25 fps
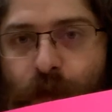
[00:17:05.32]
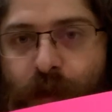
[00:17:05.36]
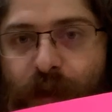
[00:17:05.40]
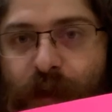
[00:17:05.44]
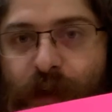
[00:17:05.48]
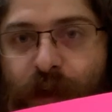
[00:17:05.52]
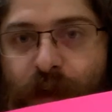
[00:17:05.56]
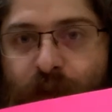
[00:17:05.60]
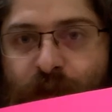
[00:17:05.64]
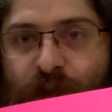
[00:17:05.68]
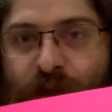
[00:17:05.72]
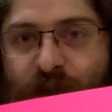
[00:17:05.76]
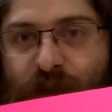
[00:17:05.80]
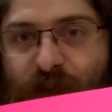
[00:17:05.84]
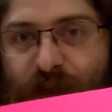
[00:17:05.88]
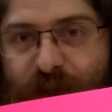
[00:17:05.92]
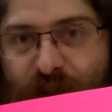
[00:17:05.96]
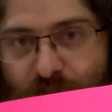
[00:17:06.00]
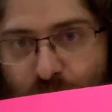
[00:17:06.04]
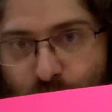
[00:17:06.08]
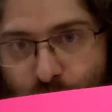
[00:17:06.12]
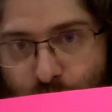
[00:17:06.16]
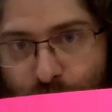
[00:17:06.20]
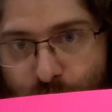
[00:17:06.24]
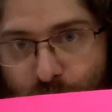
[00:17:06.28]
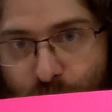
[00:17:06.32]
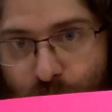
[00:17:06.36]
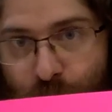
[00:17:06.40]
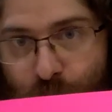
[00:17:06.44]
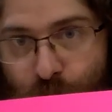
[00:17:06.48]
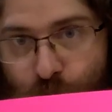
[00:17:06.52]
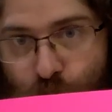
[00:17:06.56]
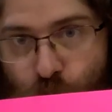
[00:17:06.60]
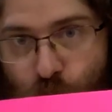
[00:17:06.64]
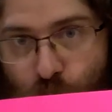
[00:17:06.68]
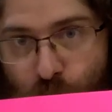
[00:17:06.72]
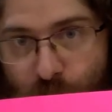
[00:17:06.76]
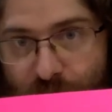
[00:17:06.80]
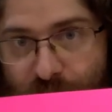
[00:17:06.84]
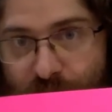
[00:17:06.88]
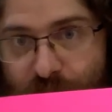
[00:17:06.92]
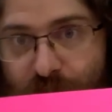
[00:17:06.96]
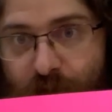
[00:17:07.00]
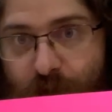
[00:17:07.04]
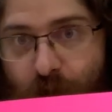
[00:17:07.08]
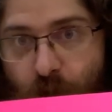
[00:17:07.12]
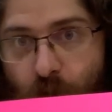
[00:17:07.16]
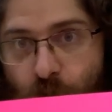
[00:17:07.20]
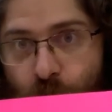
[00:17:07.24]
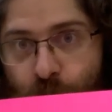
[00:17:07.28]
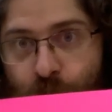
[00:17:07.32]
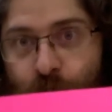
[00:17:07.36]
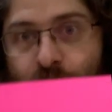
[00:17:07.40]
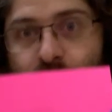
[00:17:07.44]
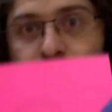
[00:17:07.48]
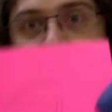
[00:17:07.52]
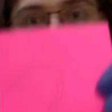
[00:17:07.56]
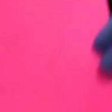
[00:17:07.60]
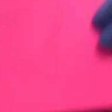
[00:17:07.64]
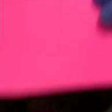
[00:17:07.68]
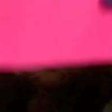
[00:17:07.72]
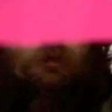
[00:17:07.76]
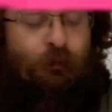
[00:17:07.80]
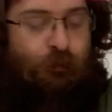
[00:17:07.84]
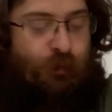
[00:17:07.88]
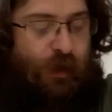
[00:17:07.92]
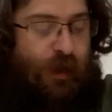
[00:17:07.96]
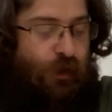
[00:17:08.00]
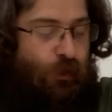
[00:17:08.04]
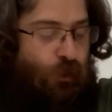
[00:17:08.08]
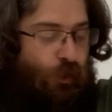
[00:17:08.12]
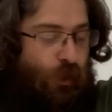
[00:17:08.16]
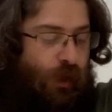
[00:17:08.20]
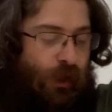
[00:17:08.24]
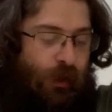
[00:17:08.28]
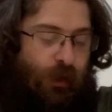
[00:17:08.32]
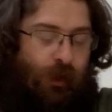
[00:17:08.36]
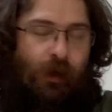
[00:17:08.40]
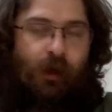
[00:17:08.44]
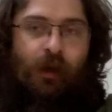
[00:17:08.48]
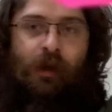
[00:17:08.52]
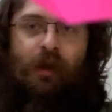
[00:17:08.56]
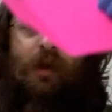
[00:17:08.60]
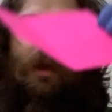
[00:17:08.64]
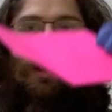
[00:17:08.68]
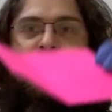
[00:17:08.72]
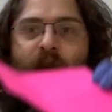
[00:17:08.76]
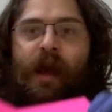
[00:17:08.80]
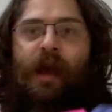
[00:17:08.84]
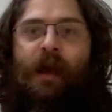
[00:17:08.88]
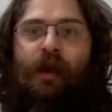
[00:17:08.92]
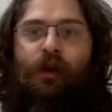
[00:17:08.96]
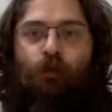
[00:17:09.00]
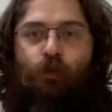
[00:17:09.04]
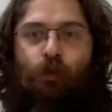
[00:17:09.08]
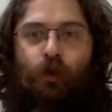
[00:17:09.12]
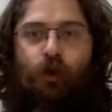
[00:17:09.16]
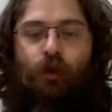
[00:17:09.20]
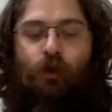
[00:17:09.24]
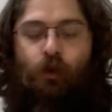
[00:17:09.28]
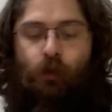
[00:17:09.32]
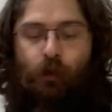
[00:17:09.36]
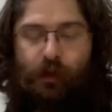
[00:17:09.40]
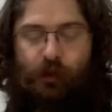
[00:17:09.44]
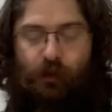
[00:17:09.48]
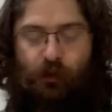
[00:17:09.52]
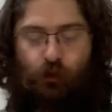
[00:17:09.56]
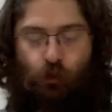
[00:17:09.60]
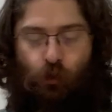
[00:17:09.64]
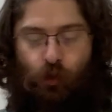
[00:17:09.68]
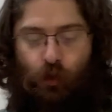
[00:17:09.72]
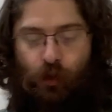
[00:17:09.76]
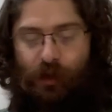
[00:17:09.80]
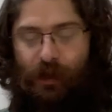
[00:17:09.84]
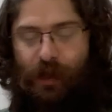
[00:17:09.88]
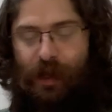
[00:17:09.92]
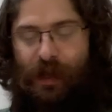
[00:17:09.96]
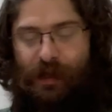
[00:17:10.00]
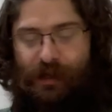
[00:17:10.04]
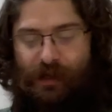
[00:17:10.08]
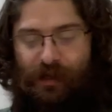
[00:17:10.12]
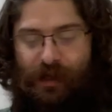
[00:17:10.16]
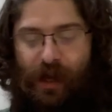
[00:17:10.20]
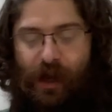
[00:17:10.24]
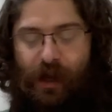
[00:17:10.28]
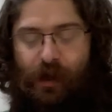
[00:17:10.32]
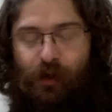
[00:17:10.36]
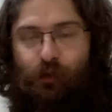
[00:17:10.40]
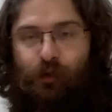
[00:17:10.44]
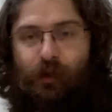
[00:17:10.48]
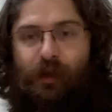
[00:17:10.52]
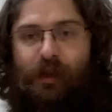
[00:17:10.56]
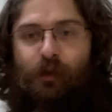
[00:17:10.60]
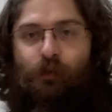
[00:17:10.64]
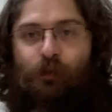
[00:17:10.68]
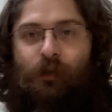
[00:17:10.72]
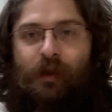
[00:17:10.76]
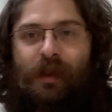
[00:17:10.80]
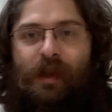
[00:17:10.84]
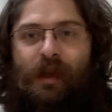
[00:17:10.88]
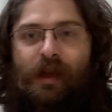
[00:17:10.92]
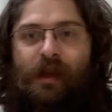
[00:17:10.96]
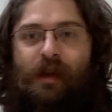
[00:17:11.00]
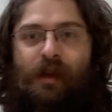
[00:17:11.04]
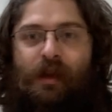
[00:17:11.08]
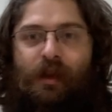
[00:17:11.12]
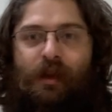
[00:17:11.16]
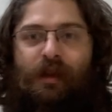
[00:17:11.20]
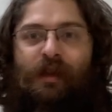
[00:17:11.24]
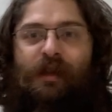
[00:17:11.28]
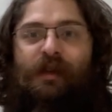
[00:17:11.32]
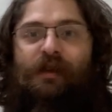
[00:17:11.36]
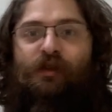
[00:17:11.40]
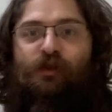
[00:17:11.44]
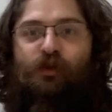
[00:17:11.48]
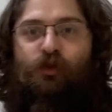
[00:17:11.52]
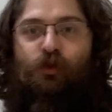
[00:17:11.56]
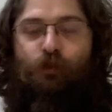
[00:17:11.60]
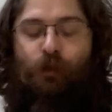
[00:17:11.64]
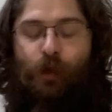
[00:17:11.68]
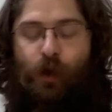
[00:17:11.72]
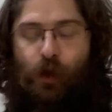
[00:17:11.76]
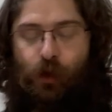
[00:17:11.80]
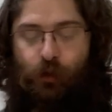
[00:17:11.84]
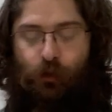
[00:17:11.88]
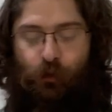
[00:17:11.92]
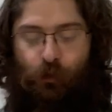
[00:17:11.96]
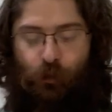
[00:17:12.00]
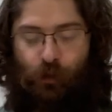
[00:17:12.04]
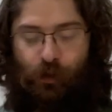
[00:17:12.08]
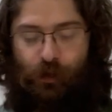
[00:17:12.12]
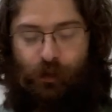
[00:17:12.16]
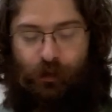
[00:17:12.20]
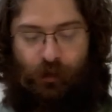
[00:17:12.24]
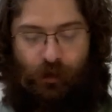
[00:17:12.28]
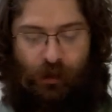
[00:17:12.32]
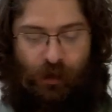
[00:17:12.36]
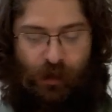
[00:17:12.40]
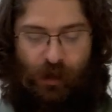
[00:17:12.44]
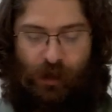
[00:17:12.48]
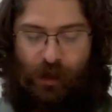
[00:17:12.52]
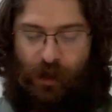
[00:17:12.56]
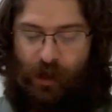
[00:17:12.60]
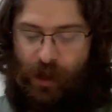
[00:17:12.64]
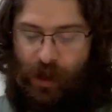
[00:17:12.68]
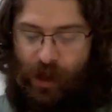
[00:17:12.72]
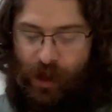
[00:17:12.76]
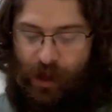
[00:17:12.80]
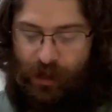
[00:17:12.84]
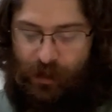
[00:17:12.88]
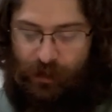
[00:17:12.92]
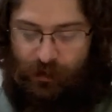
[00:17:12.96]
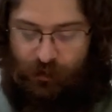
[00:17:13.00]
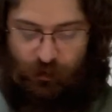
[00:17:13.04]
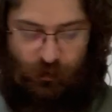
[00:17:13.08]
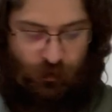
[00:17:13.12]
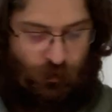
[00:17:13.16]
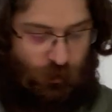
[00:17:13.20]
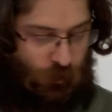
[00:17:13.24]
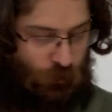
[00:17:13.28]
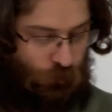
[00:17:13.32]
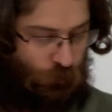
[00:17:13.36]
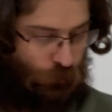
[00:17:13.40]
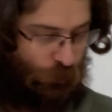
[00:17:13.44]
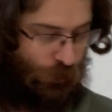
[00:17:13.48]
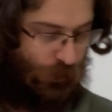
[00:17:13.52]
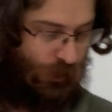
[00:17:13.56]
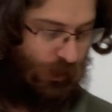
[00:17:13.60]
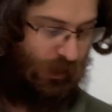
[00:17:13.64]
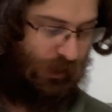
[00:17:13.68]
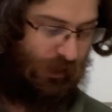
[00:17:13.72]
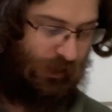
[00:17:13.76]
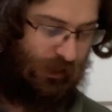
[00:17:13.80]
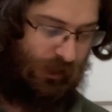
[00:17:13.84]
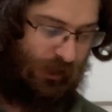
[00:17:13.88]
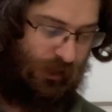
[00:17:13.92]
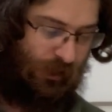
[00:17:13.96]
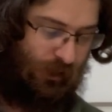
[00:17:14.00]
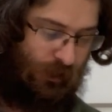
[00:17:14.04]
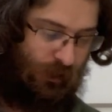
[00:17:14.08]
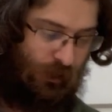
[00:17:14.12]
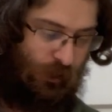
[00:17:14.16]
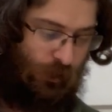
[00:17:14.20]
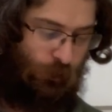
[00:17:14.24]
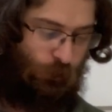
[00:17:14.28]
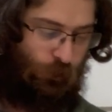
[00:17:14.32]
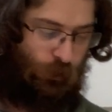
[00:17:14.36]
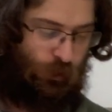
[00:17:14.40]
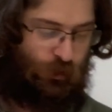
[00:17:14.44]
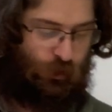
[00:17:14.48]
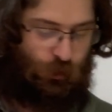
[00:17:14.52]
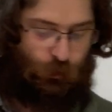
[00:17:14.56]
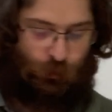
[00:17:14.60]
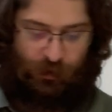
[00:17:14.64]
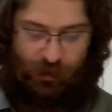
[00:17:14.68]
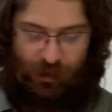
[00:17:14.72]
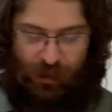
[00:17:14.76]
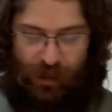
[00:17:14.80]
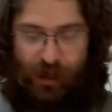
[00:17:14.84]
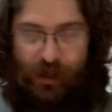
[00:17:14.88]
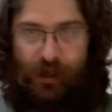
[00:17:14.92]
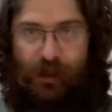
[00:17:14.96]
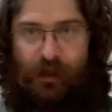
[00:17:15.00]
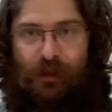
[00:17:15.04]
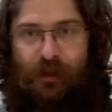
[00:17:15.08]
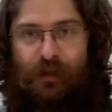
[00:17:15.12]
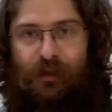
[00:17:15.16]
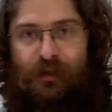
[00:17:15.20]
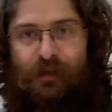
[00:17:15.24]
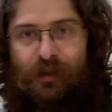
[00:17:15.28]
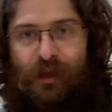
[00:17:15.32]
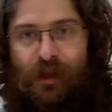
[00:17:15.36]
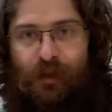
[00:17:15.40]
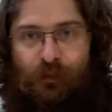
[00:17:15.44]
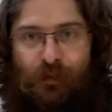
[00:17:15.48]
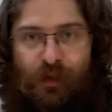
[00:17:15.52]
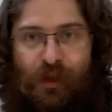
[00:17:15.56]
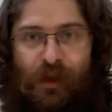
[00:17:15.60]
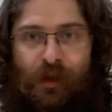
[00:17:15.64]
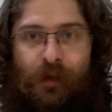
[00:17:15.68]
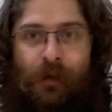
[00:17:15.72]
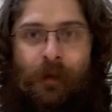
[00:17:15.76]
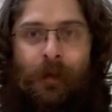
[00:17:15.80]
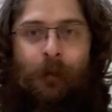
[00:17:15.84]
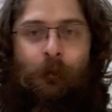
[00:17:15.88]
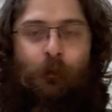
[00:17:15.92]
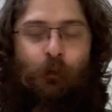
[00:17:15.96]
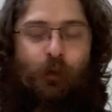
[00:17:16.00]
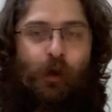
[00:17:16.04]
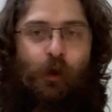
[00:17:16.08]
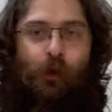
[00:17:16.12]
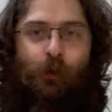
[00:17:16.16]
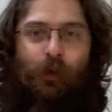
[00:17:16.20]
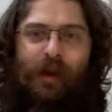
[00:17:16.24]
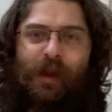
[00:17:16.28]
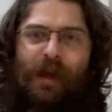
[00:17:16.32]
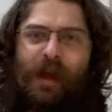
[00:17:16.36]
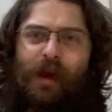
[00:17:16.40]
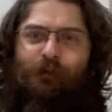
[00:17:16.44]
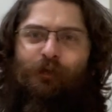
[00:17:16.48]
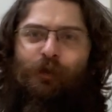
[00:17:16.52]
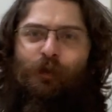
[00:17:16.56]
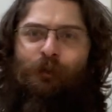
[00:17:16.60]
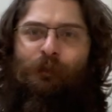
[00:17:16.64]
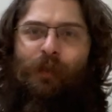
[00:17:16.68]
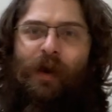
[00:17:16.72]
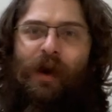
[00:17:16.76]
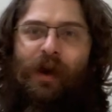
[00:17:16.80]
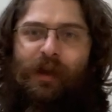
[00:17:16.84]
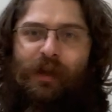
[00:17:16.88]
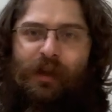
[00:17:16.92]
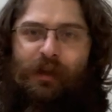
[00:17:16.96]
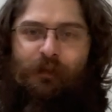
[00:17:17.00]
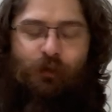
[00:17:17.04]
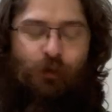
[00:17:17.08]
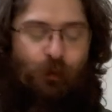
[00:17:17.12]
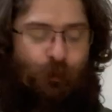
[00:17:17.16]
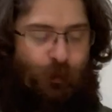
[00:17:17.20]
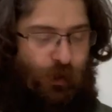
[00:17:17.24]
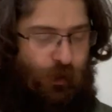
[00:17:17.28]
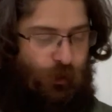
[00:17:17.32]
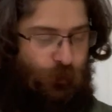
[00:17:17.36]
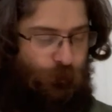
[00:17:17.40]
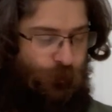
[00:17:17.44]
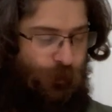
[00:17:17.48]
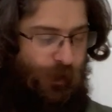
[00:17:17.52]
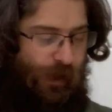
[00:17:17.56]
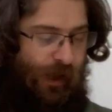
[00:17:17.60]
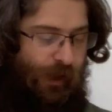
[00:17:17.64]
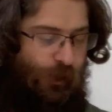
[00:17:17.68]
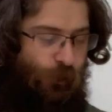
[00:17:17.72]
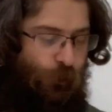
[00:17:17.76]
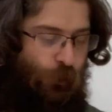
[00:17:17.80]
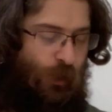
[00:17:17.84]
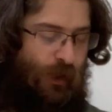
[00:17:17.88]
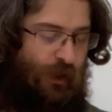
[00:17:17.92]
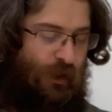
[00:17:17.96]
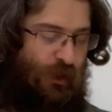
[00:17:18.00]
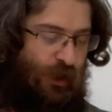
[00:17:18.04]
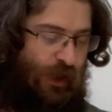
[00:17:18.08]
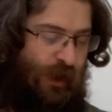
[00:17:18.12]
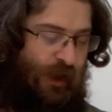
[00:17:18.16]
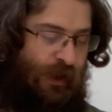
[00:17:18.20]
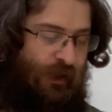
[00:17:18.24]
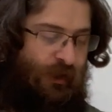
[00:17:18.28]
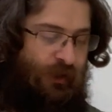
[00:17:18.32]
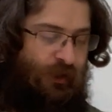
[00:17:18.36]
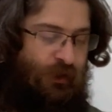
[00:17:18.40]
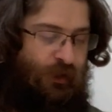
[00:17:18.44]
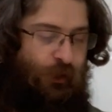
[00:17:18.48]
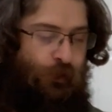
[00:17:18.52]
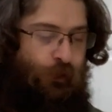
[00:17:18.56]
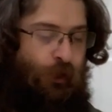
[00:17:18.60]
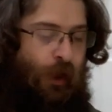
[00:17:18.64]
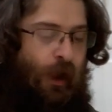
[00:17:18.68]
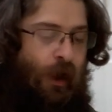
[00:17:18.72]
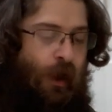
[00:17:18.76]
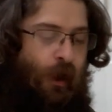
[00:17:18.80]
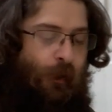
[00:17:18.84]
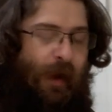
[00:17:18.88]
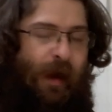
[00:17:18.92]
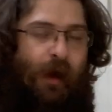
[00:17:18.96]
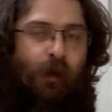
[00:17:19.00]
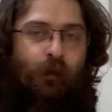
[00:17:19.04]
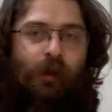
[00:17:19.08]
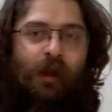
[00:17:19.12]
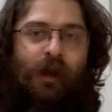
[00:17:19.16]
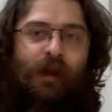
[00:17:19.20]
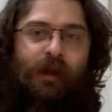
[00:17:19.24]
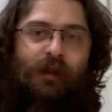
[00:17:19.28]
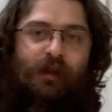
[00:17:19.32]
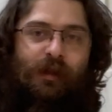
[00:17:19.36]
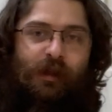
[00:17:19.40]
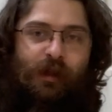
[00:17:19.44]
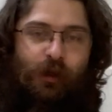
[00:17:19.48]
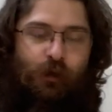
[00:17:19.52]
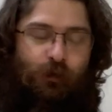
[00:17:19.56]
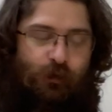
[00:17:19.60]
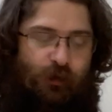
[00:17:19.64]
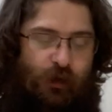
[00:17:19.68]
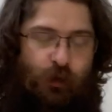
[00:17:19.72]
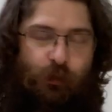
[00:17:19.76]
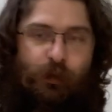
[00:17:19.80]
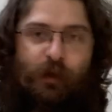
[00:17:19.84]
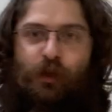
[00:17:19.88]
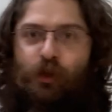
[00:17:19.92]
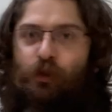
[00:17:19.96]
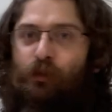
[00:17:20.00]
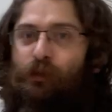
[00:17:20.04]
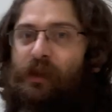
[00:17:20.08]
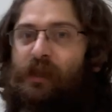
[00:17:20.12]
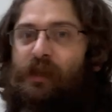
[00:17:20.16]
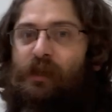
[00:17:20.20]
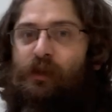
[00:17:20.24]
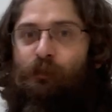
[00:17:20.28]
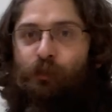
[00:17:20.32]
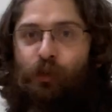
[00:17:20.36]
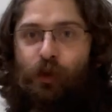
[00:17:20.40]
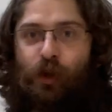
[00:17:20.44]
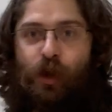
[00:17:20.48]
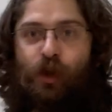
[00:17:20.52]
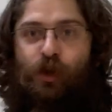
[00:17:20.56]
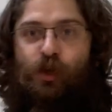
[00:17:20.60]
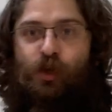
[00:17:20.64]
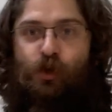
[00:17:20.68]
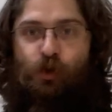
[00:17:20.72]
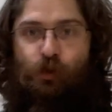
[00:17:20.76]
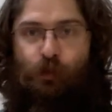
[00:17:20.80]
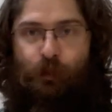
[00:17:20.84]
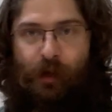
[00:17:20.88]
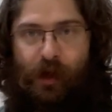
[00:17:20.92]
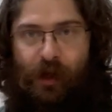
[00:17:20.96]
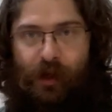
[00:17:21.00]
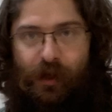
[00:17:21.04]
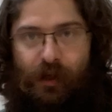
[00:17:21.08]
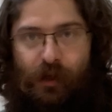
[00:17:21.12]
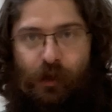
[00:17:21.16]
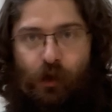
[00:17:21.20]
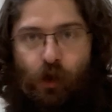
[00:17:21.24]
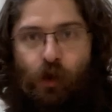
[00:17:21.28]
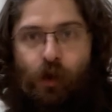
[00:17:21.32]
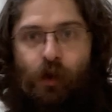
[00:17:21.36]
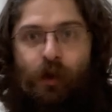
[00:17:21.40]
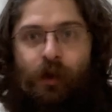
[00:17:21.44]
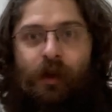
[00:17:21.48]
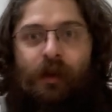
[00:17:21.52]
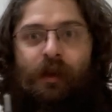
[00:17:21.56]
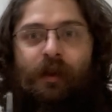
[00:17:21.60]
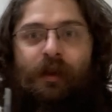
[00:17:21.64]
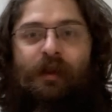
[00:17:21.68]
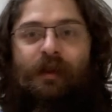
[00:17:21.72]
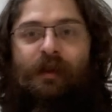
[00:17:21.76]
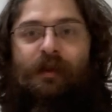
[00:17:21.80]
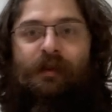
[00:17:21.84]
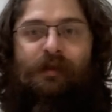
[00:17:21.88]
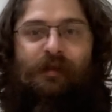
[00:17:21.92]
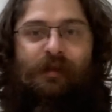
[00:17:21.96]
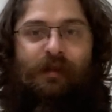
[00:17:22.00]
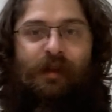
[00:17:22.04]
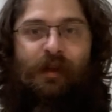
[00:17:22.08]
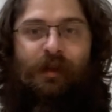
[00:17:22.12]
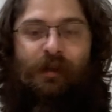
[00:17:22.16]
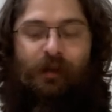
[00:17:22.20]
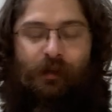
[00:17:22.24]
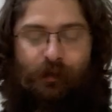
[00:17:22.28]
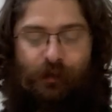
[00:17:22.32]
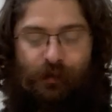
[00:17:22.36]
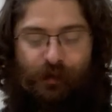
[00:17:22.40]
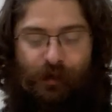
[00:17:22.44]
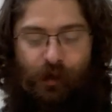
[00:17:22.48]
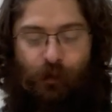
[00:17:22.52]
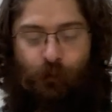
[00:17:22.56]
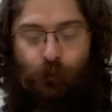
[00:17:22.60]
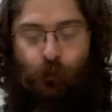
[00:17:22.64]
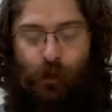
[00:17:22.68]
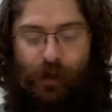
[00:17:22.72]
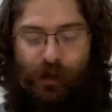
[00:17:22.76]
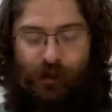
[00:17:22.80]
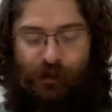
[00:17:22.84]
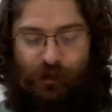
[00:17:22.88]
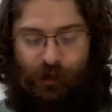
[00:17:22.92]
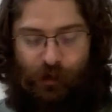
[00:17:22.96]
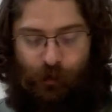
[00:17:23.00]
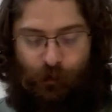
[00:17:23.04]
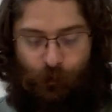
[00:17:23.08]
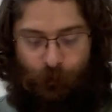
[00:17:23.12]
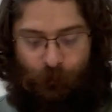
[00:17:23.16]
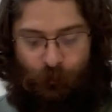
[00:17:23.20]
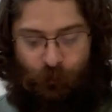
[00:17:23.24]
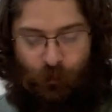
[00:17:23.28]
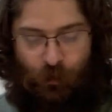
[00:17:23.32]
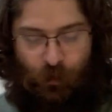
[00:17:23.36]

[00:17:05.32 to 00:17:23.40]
the exterior trace of the big one, and we're going to work entirely within the smaller one. And really, we're doing kind of the same thing. We already have the body of the butterfly, which is outlined here, so we don't need to put a new body on this second set of wings here.